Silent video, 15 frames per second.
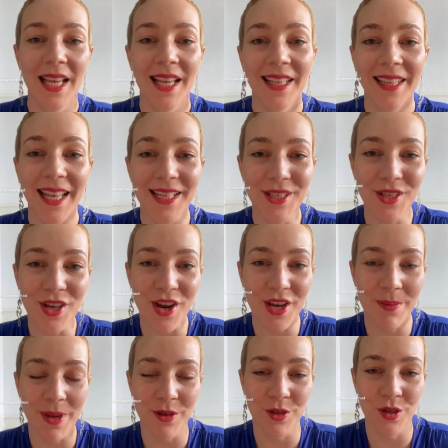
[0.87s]
Let's talk
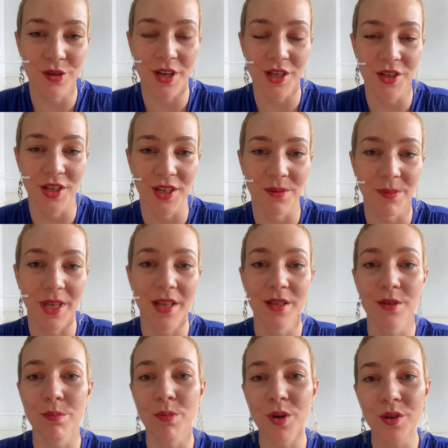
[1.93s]
about stretching
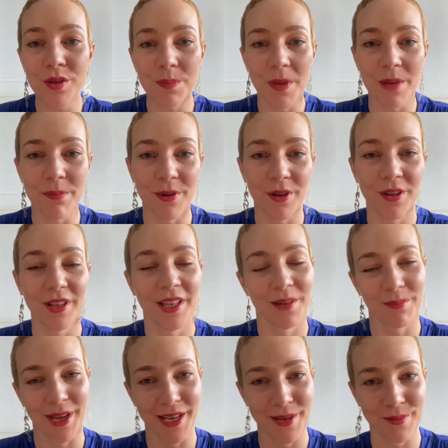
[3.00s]
because most people,
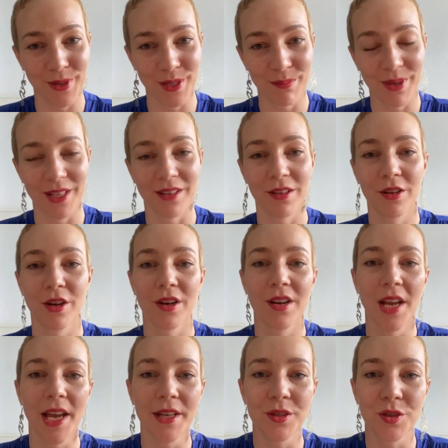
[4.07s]
in my humble opinion, are
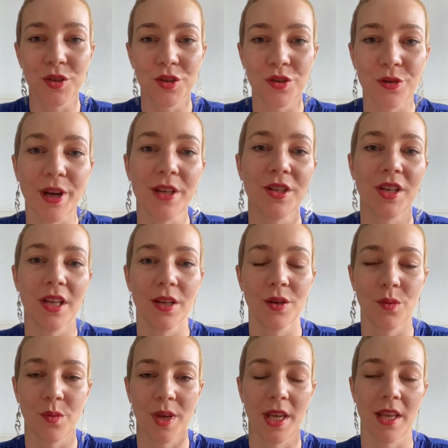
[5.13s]
not stretching in
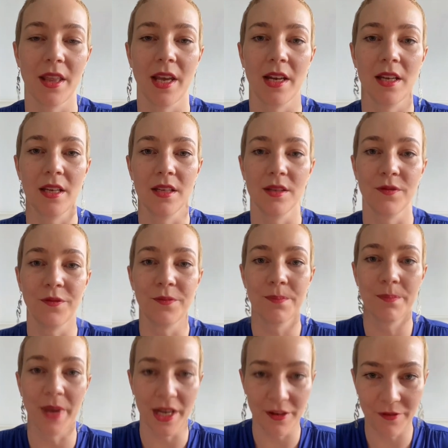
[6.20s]
a way that is
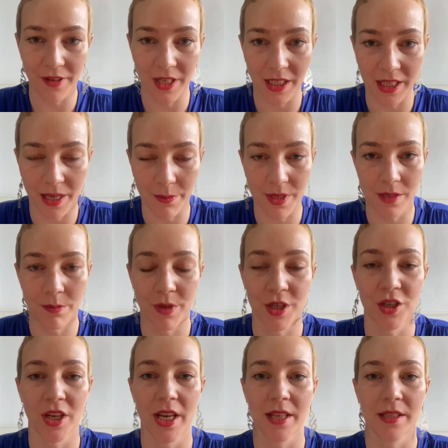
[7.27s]
benefiting them as
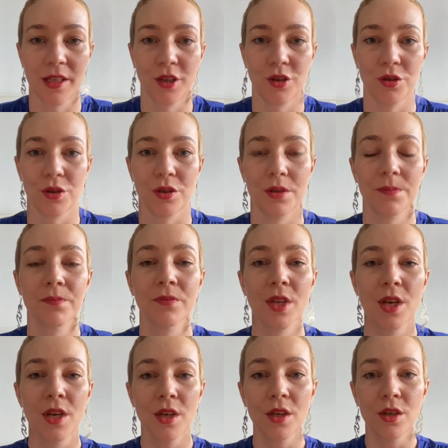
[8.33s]
much as it could.
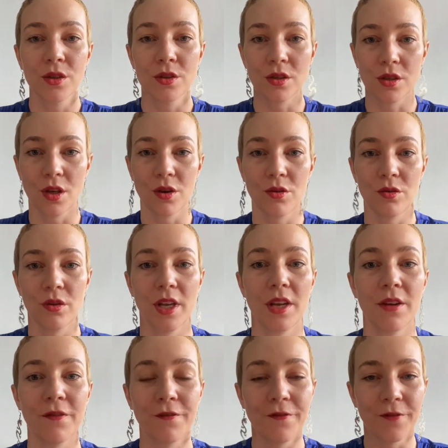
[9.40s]
So,
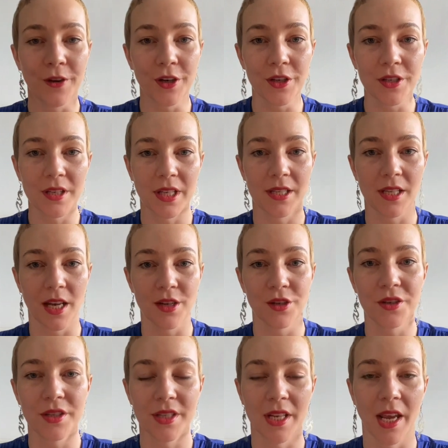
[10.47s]
first, let's
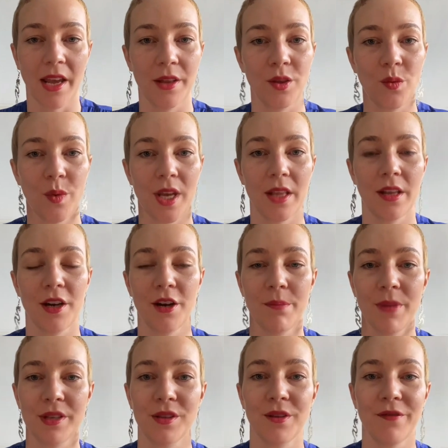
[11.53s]
understand the way that our
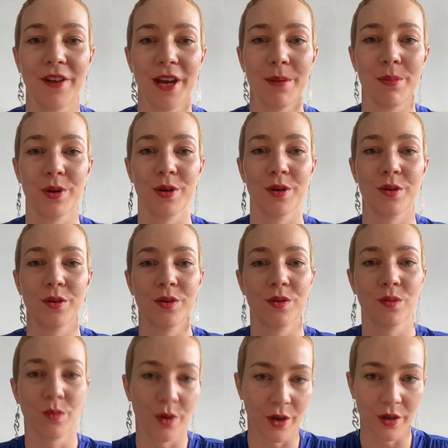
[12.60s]
muscle
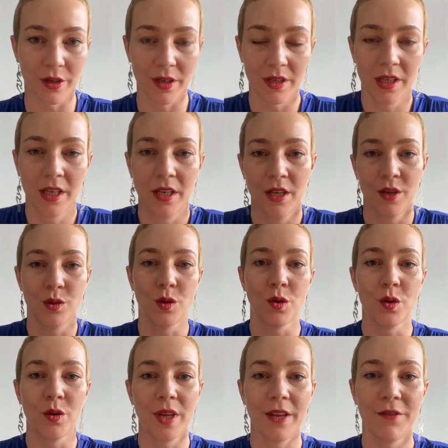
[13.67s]
fibers work.
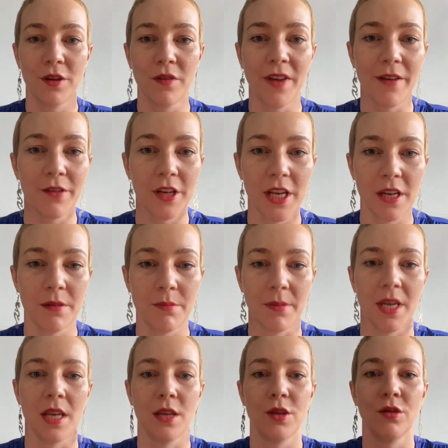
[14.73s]
So, if you've ever eaten
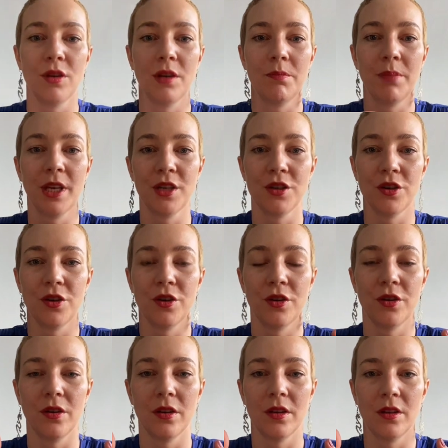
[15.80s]
meat, you can
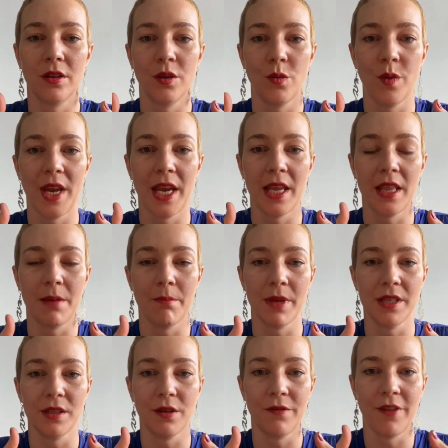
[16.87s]
picture the way that
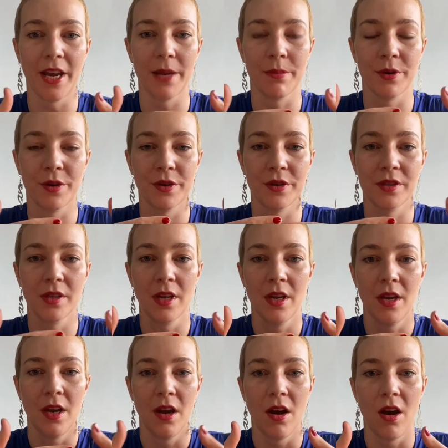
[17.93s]
muscle fibers
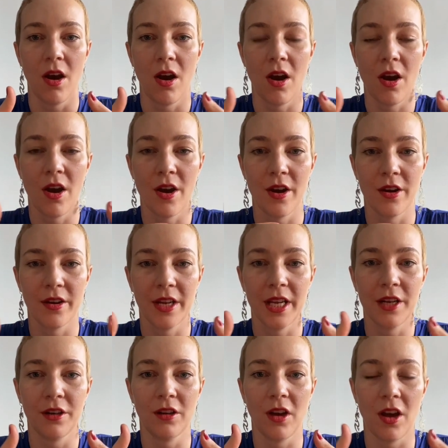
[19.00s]
are
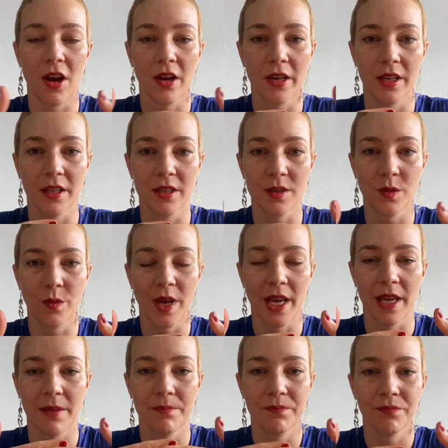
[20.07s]
interlock in this
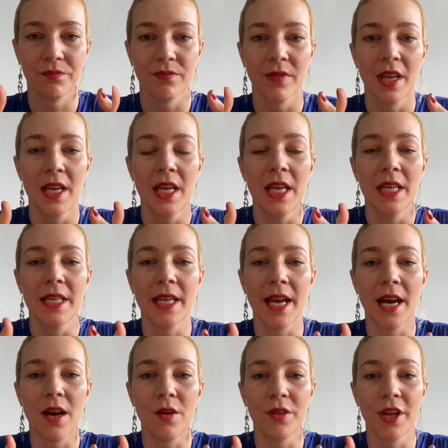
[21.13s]
way.
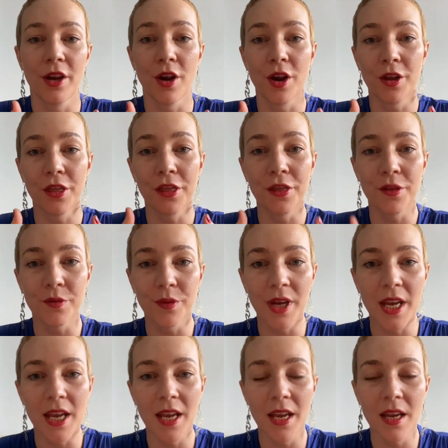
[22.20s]
Now, there are
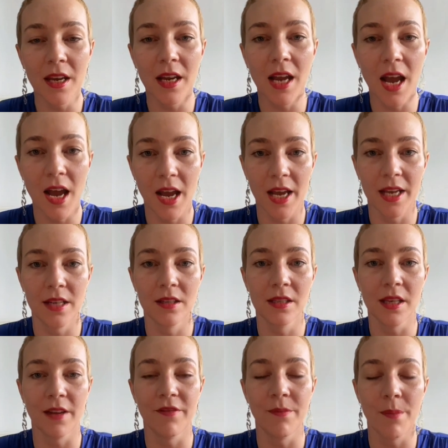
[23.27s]
three kinds
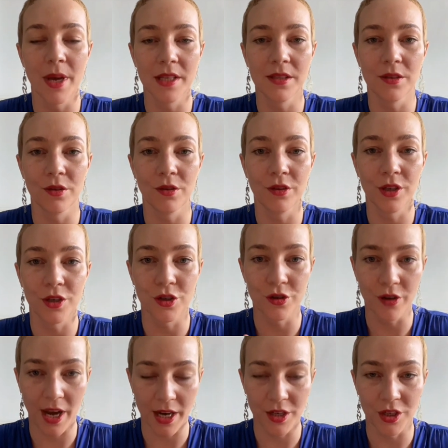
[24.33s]
of muscle
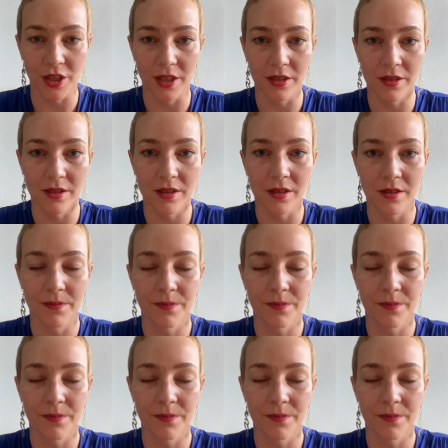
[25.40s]
contractions.